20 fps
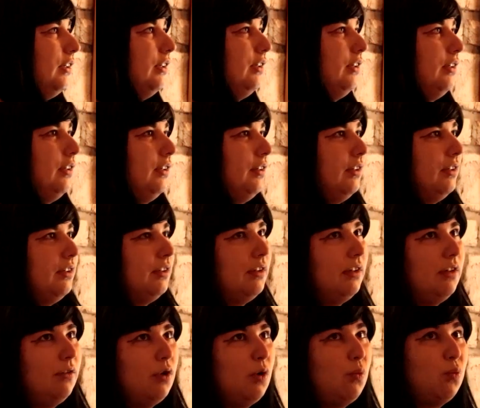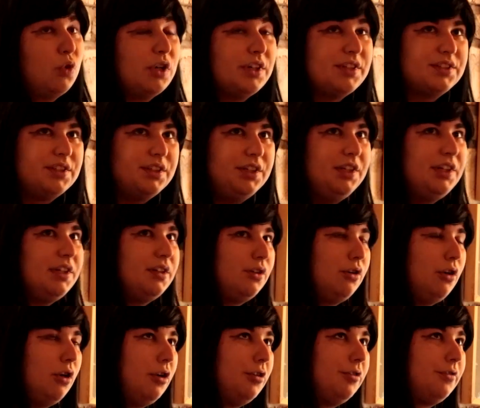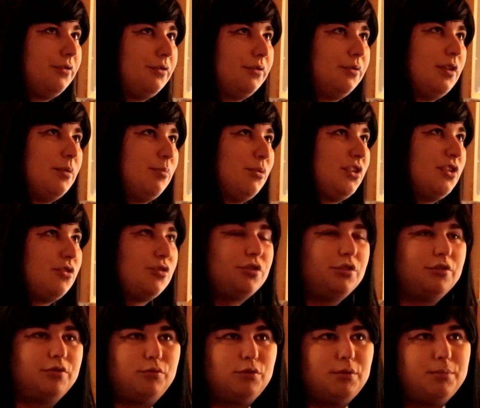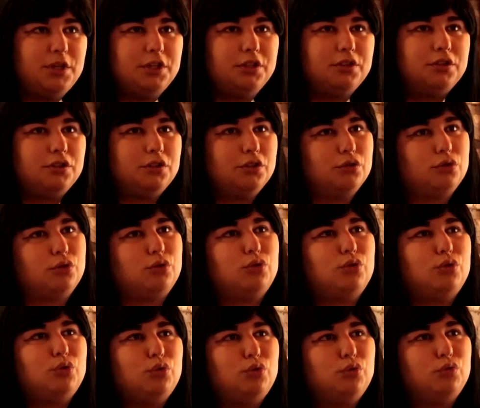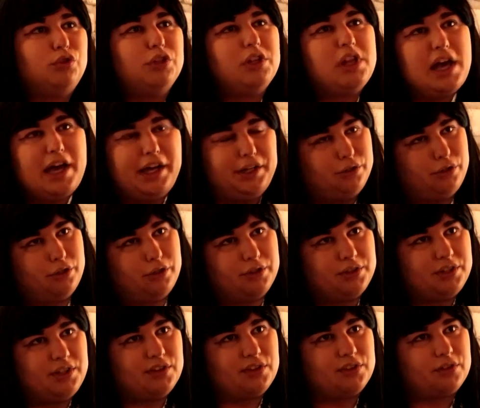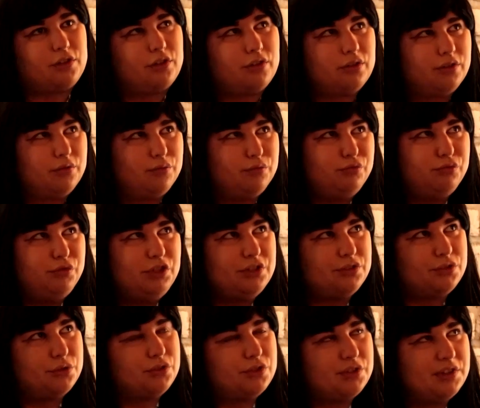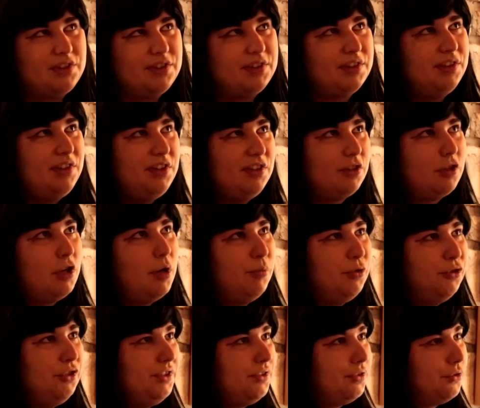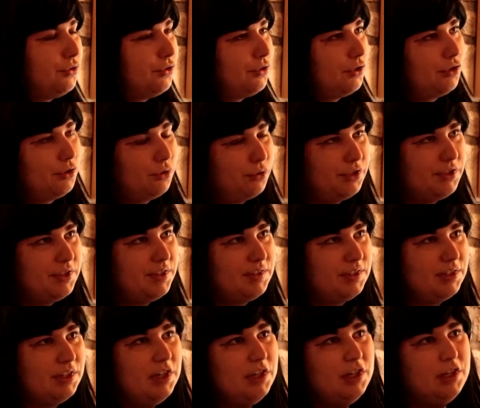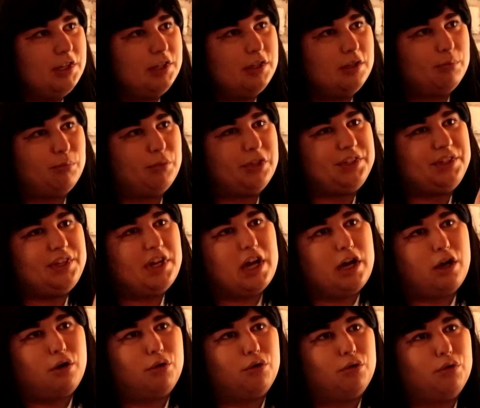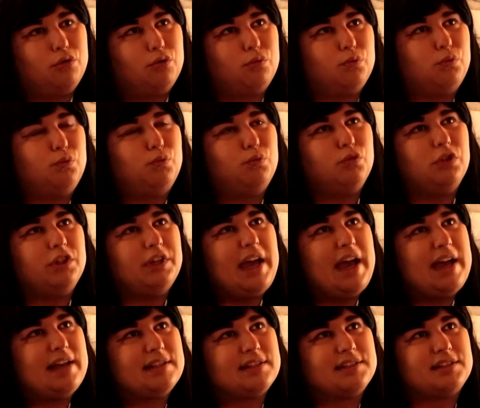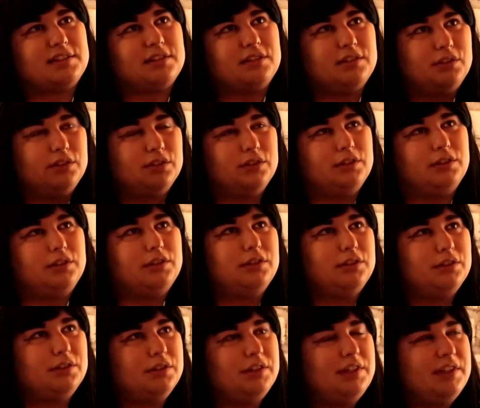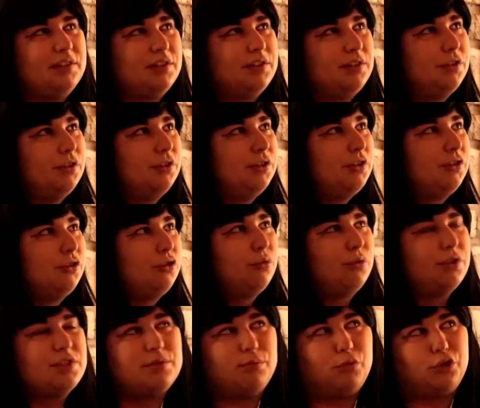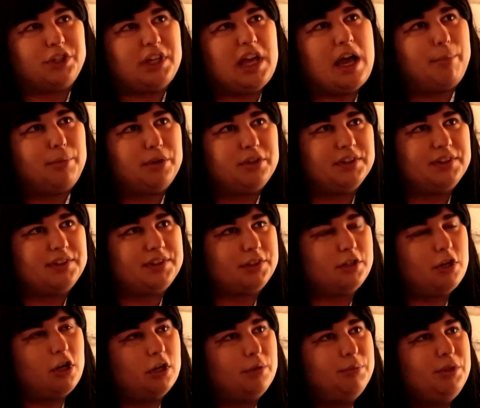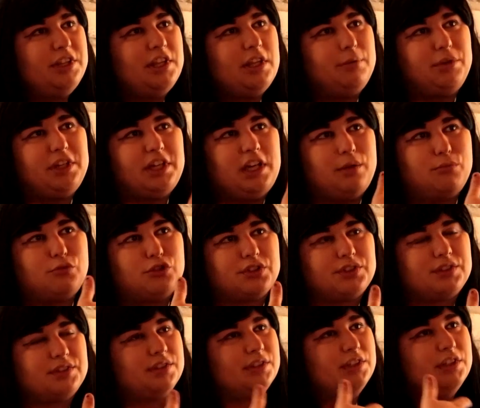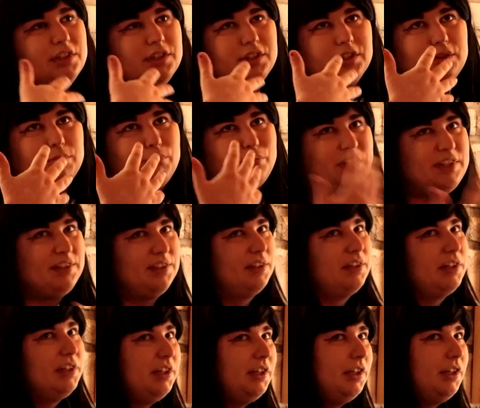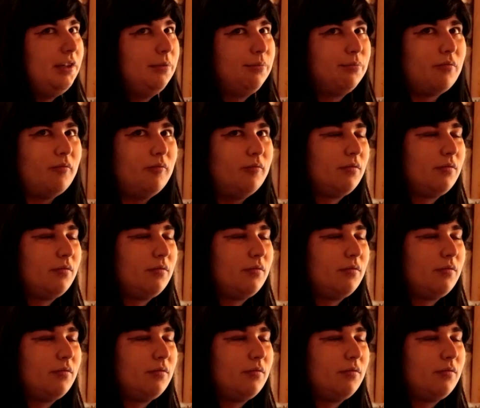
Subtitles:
a worsening of the position of women who relied on these common resources. But now, as it turned towards a more capitalist economy, they became just basically